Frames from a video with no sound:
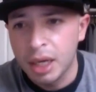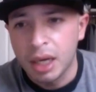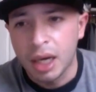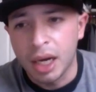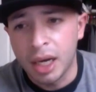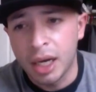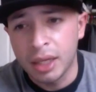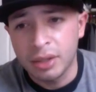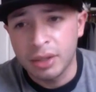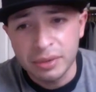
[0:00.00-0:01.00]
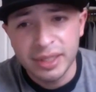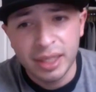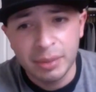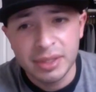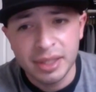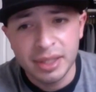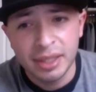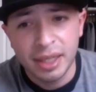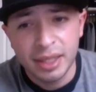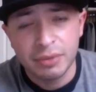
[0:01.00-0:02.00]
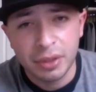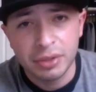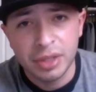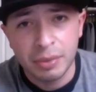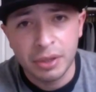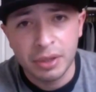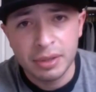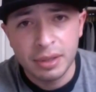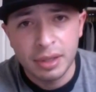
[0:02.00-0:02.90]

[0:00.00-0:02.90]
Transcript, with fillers: Uh, don't say MST negates regular trap cards.